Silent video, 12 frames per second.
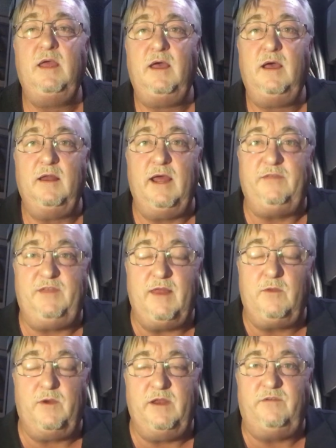Like the other
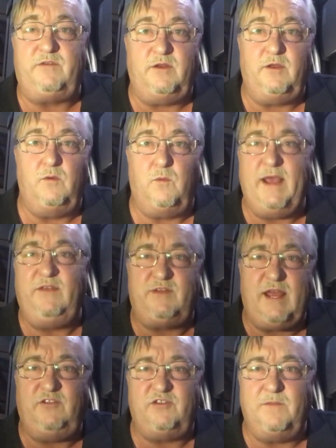one used to do, way
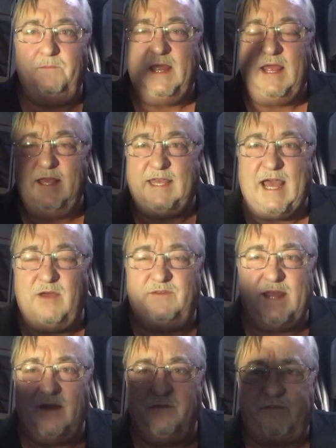station,
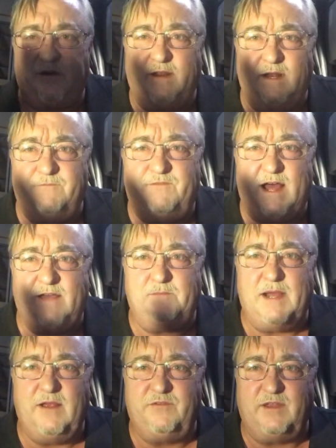countdown starting at 5
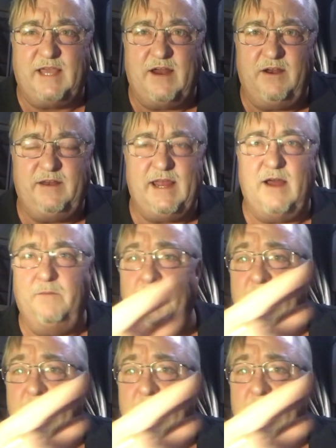miles and count it down.